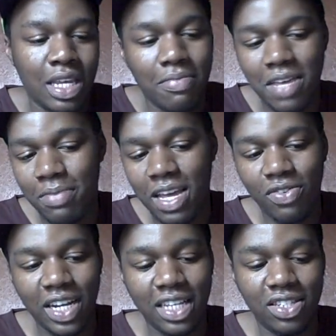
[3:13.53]
Maybe
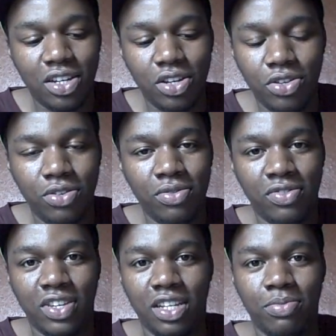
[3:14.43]
everyone has their own
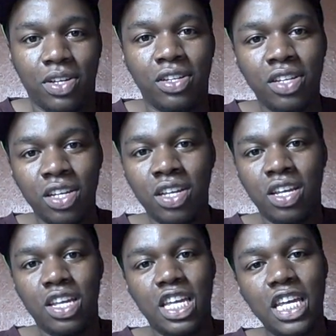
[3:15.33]
thing, but
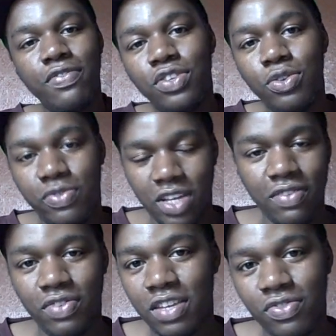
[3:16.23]
if you
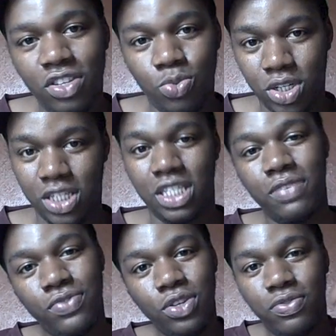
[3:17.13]
if if you're watching this,
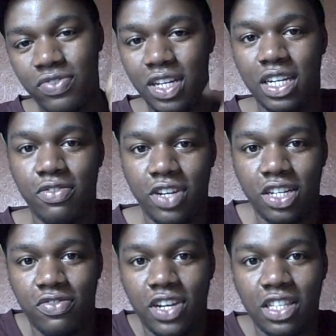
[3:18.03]
if you think that Ricky
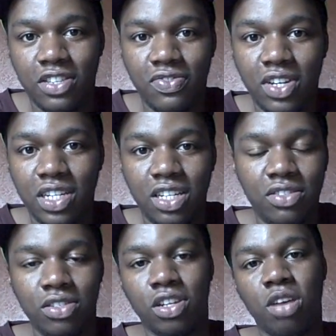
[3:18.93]
Gervais is funny, then
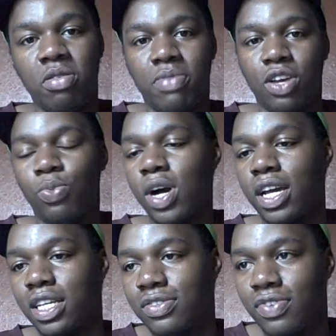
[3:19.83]
comment me on why
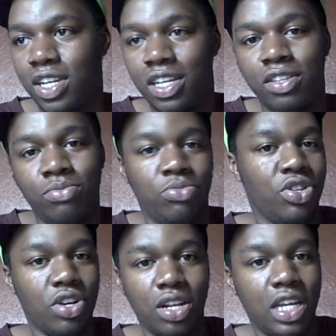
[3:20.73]
he's funny. You
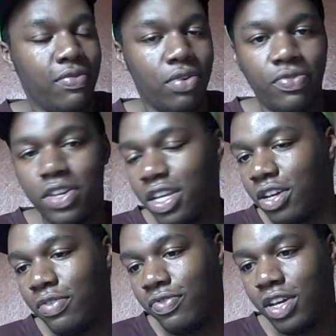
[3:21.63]
got a link for a
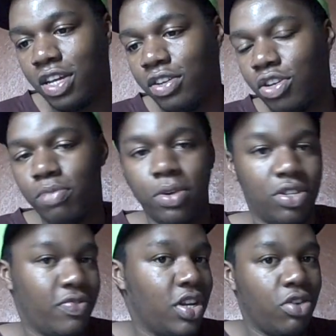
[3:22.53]
video? Fine. You gonna post
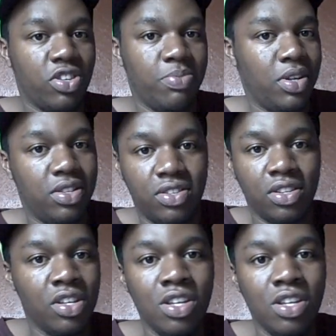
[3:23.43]
a video response?